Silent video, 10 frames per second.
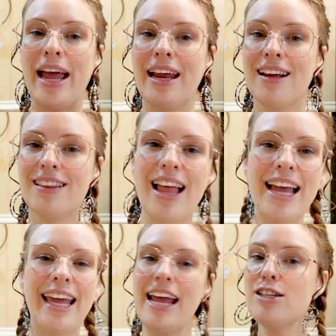a
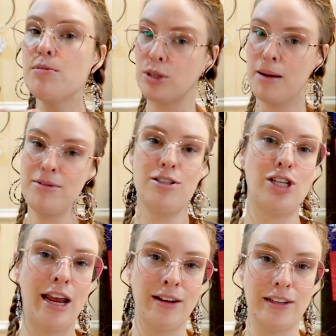like and subscribe to the
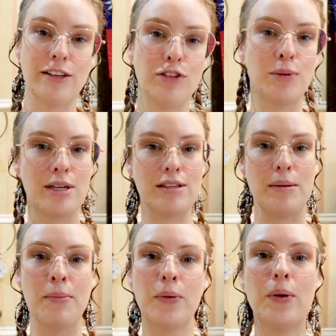channel if you want to see
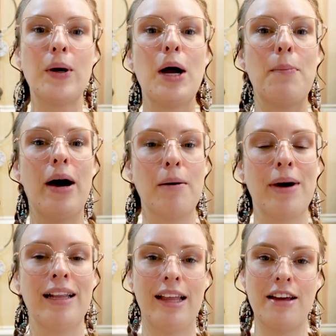more about
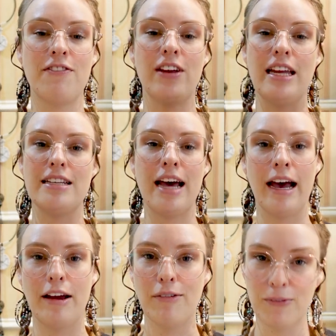my life in
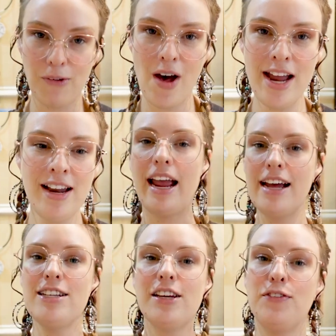Taiwan.
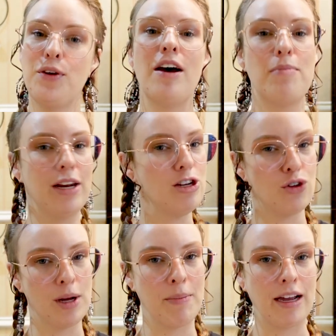And if you have been
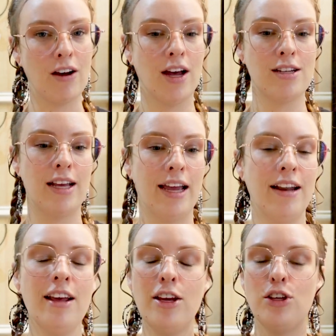enjoying my content,
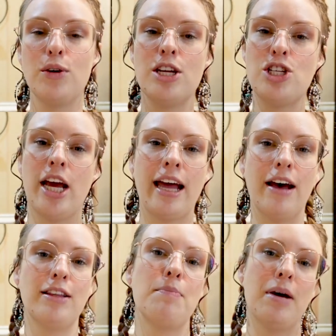you can check
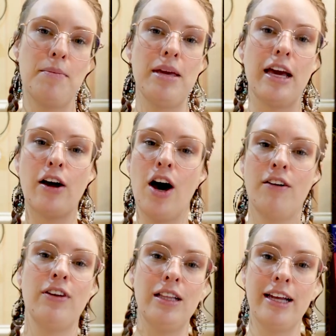out the Buy Me a
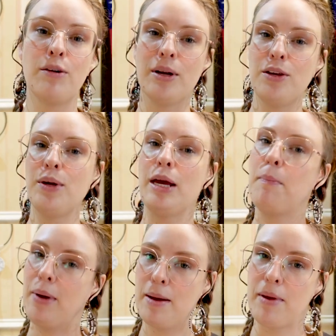Coffee link where you
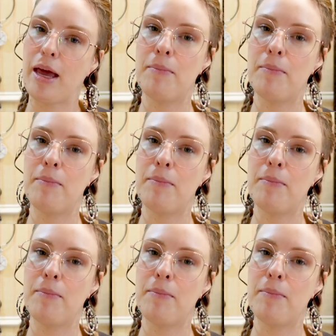can buy me a